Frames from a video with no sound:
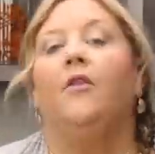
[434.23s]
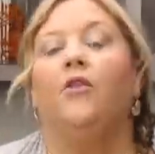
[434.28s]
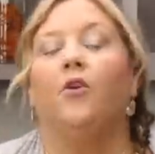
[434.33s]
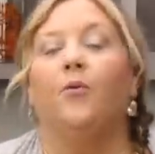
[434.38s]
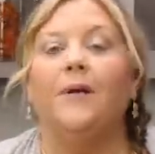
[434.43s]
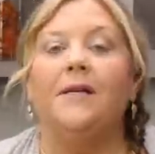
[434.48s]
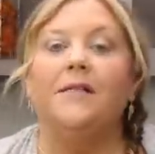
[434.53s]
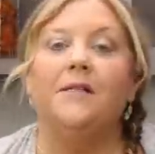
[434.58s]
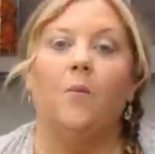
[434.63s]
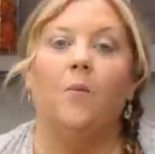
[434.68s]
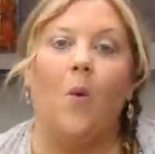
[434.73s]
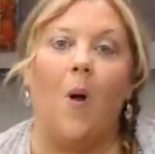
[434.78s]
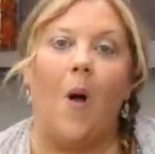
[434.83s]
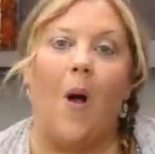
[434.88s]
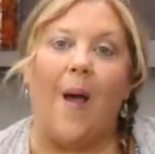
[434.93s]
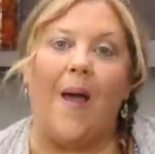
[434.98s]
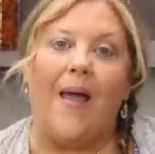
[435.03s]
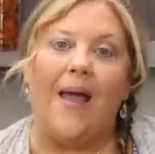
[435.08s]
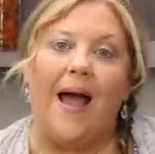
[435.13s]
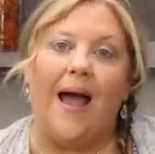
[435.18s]
The reason
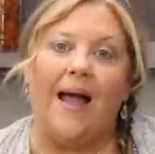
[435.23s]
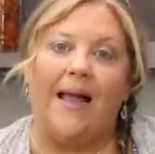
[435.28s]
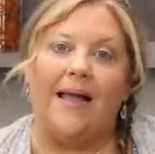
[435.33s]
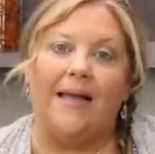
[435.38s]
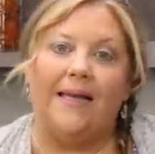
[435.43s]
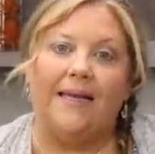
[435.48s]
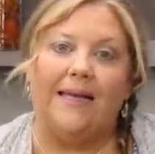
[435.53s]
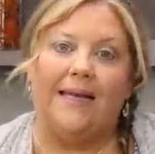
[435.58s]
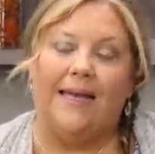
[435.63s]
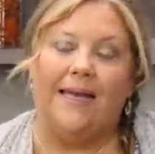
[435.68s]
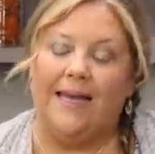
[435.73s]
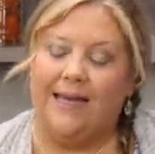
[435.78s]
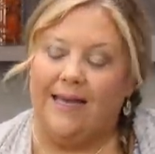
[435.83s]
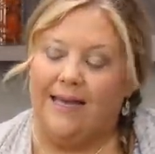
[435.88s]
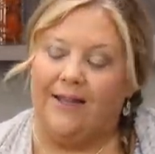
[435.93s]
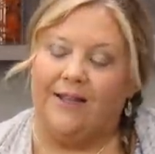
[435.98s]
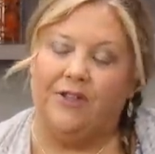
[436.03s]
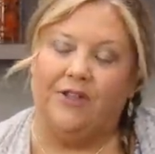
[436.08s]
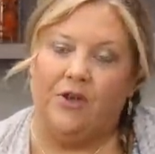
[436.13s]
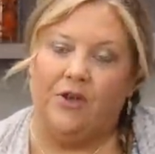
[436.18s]
why I
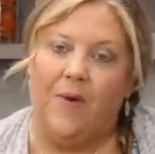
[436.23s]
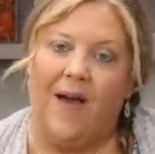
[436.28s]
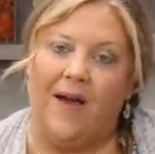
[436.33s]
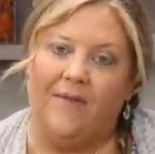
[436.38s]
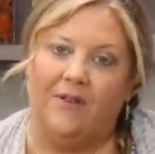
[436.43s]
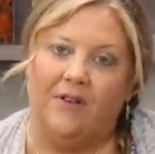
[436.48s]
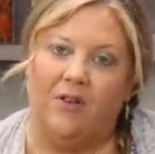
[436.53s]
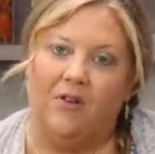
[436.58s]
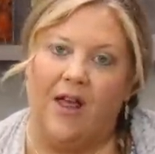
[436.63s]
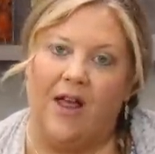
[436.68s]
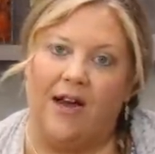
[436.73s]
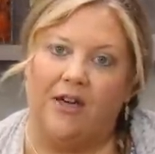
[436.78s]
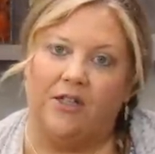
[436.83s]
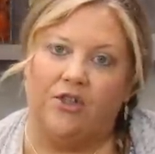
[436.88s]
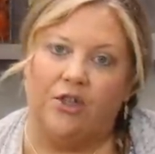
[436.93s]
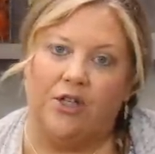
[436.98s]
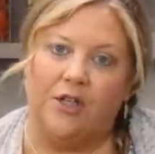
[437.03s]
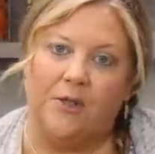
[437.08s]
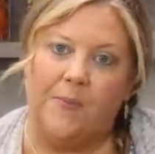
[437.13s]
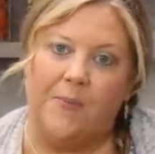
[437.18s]
you have a little
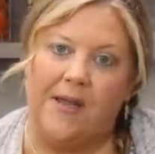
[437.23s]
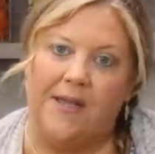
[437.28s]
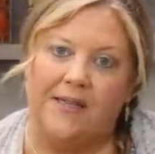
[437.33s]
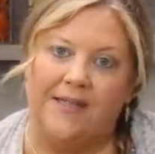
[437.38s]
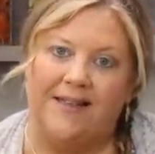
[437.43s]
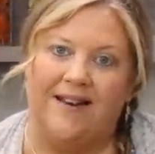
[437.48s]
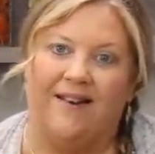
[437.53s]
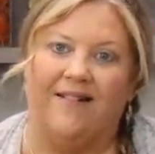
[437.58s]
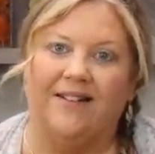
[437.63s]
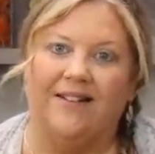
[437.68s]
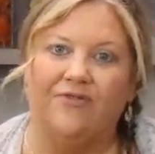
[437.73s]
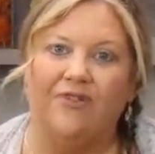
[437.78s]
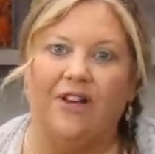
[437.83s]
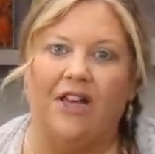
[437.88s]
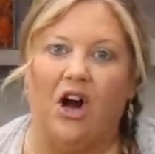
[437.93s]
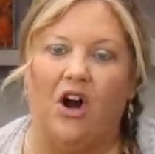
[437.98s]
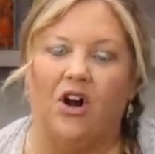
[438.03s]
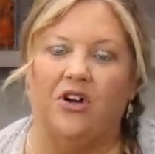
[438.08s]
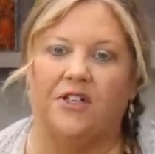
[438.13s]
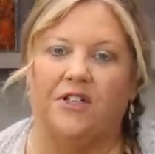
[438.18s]
extra is because, you know, it's
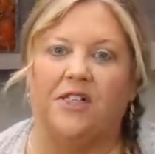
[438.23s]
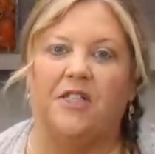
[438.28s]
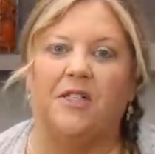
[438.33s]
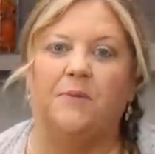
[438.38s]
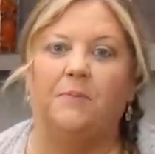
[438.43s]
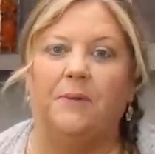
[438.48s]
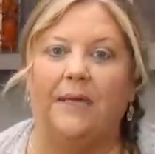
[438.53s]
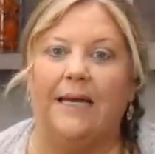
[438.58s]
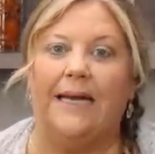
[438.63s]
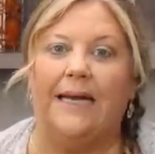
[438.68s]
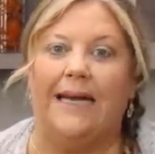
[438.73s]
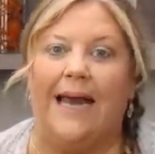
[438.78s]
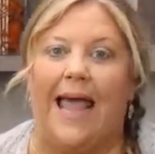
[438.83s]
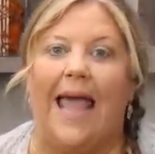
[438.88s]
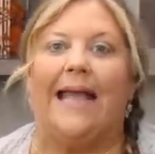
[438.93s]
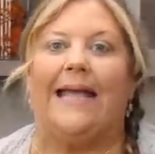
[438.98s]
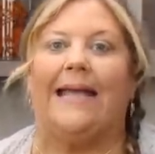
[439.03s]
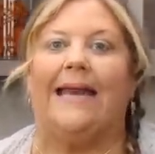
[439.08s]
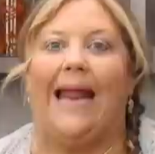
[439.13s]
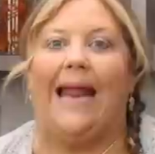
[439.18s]
really hard to split an
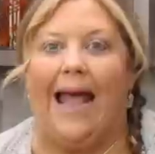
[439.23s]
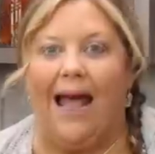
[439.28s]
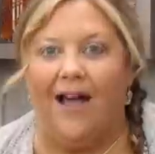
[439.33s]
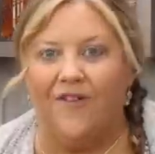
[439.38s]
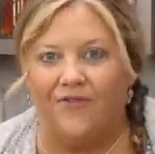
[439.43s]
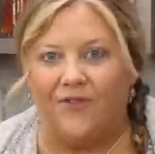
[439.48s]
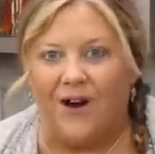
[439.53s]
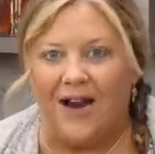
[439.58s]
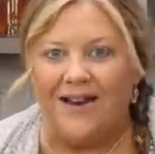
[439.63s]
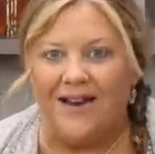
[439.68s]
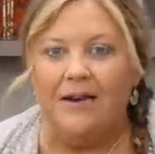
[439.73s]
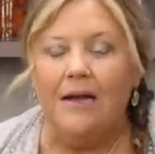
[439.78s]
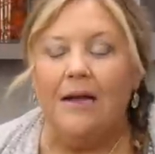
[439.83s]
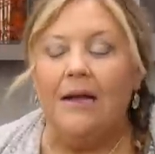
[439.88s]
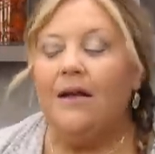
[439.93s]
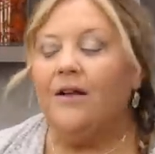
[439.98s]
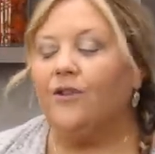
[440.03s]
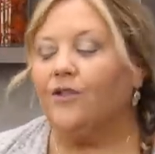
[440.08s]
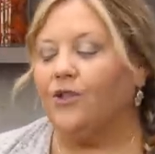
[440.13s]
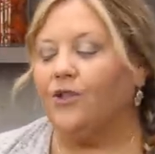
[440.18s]
egg in half, right?
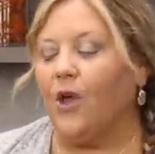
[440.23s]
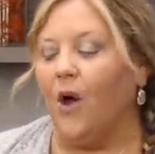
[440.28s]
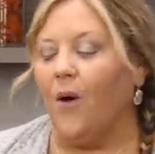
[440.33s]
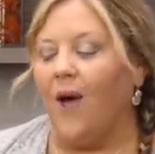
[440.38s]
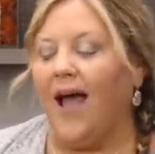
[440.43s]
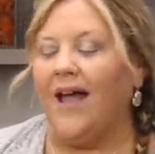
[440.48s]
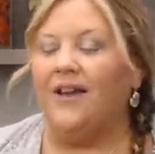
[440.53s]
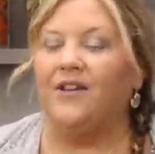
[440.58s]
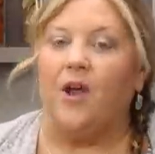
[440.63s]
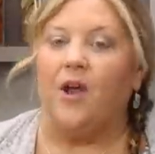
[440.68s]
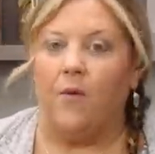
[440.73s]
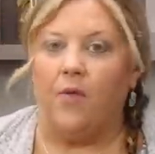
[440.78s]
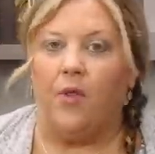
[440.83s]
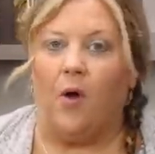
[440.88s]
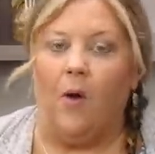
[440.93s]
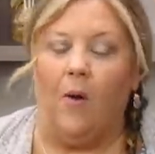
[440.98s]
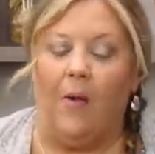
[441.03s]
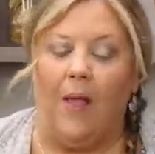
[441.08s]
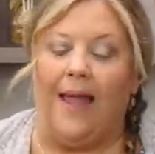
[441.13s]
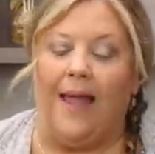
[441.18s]
So I had to go with
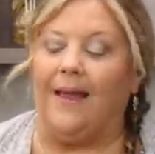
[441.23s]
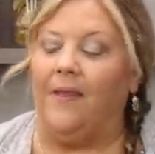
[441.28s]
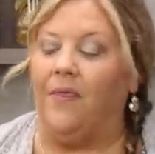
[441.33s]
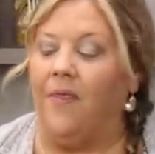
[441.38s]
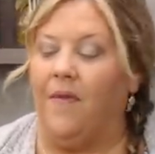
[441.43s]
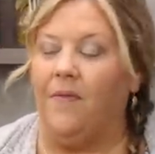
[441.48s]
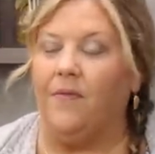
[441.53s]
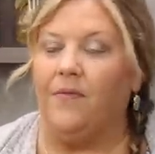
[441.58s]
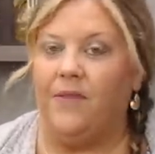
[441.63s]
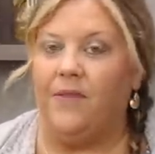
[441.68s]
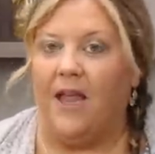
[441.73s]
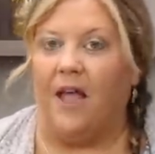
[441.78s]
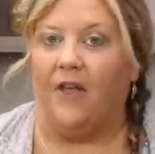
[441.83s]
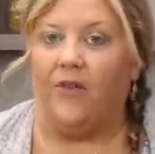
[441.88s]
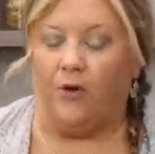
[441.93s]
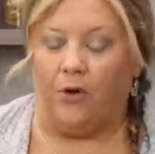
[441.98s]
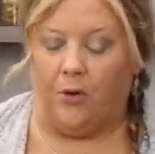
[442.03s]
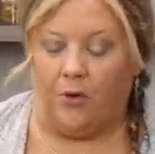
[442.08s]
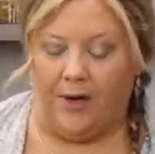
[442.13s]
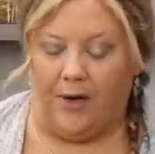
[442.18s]
the whole egg, and then the
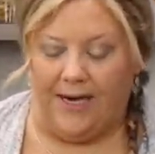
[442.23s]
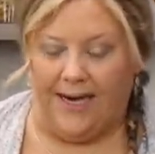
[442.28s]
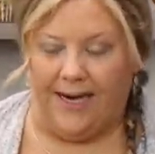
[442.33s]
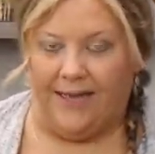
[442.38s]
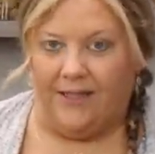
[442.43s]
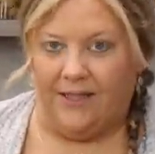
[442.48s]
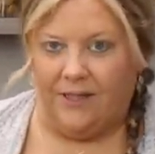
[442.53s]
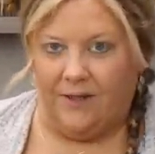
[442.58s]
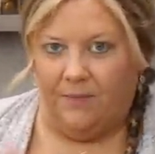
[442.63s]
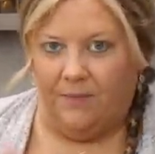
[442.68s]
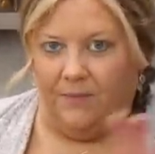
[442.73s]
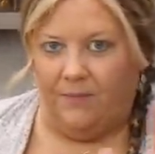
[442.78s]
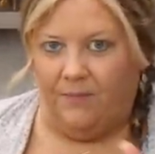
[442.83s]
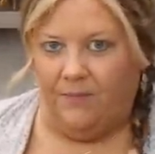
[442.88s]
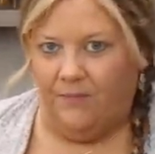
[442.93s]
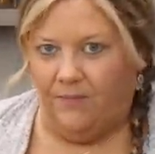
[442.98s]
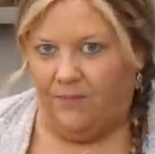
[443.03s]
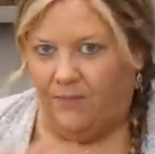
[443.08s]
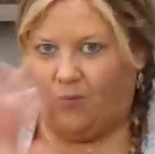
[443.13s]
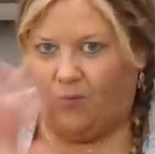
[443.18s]
other ingredients
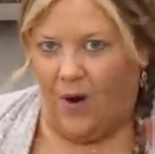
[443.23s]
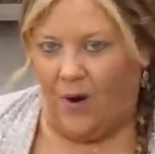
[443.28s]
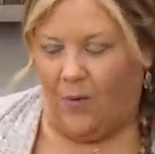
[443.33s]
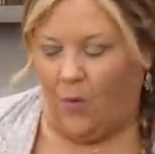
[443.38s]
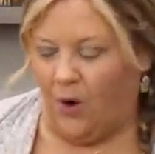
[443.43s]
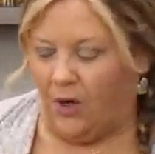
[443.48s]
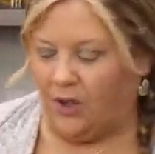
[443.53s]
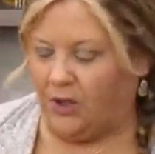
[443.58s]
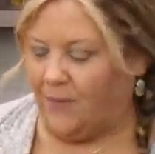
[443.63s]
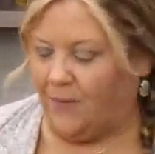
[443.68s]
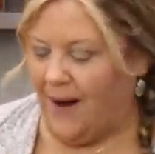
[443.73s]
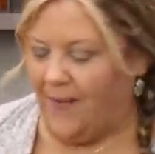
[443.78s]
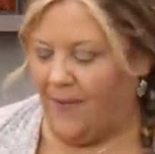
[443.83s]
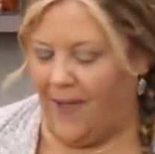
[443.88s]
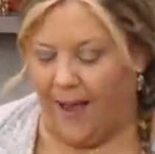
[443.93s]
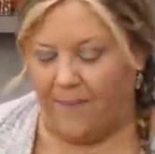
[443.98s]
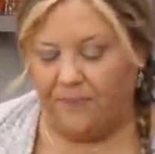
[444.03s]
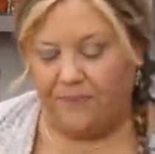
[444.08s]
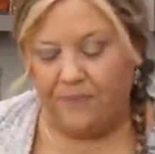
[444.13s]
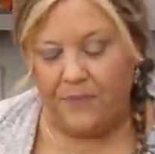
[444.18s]
worked around
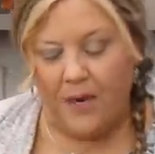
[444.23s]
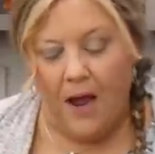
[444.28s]
that.